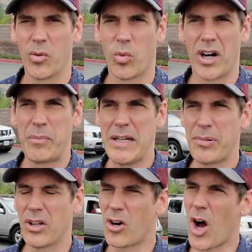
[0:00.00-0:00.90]
where
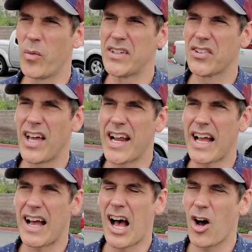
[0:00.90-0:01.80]
people are always like,
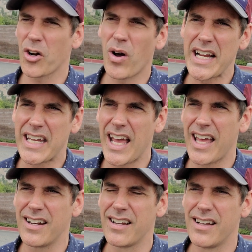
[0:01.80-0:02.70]
how do I
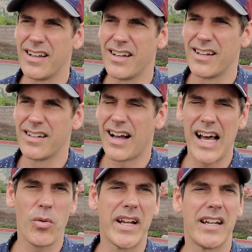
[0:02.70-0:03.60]
get
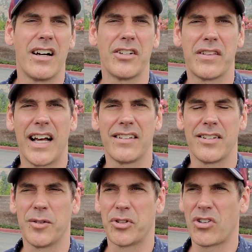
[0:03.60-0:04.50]
100,000
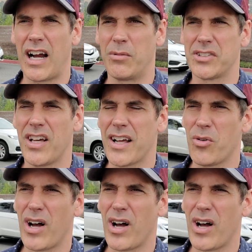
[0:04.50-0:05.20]
subscribers? How do